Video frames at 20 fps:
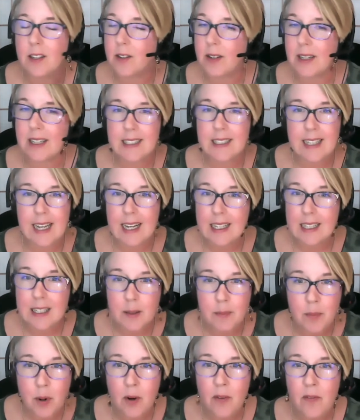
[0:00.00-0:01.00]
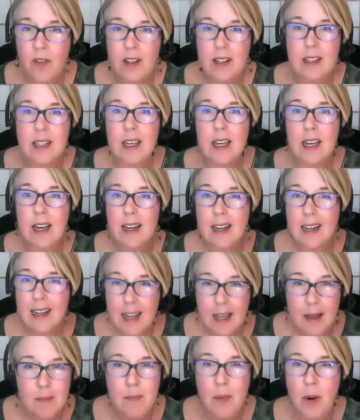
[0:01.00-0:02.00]
You're exactly perfectly
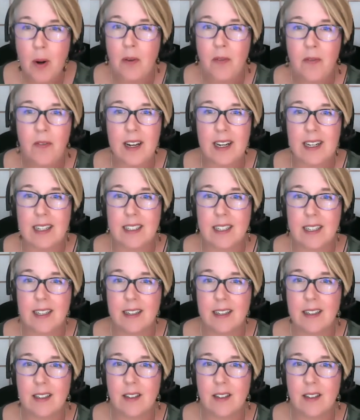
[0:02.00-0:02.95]
imperfect,